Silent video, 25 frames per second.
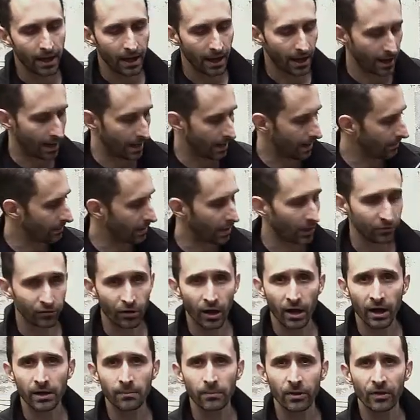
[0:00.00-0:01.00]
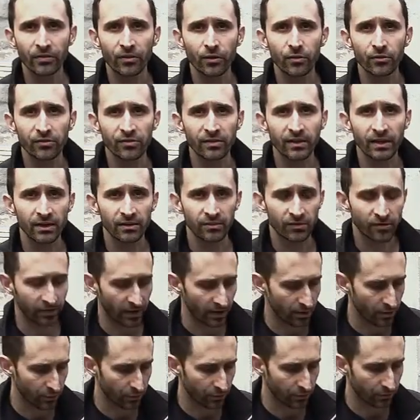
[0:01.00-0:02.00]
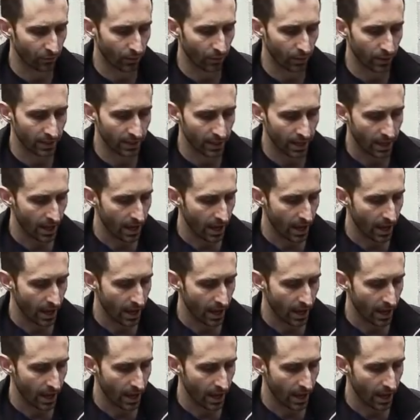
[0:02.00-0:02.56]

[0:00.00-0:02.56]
And I'll talk about those things as I go through it.